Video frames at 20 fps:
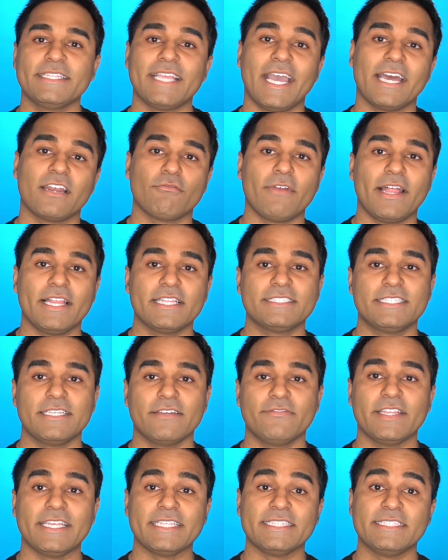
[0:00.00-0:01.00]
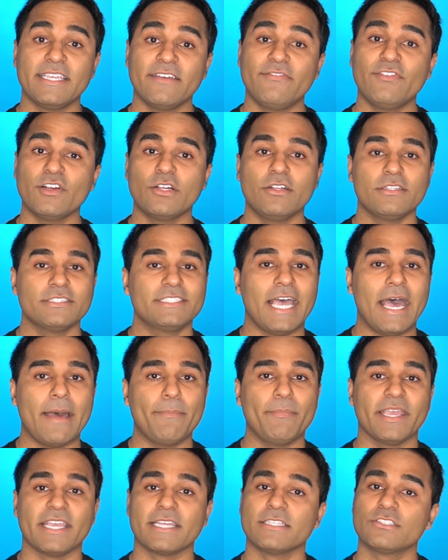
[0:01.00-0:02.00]
down a relatively difficult
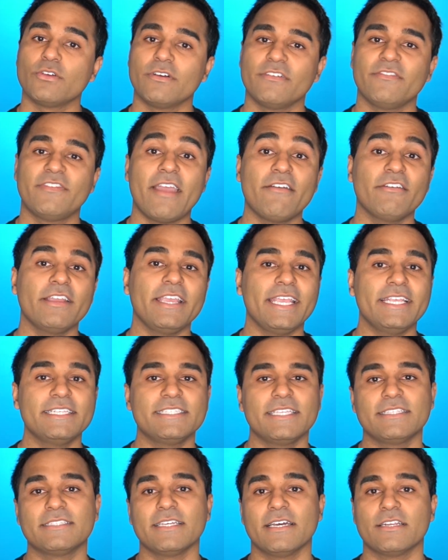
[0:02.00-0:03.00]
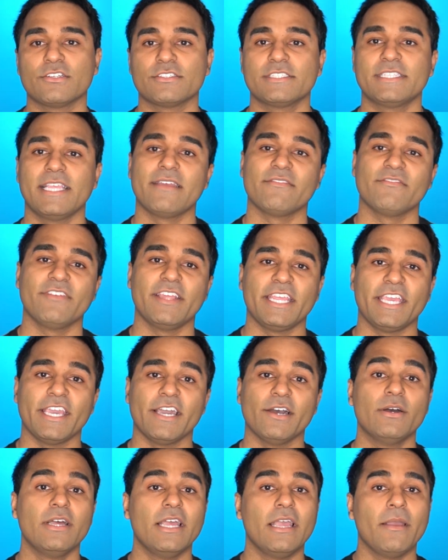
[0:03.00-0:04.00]
topic into a very easy to understand video.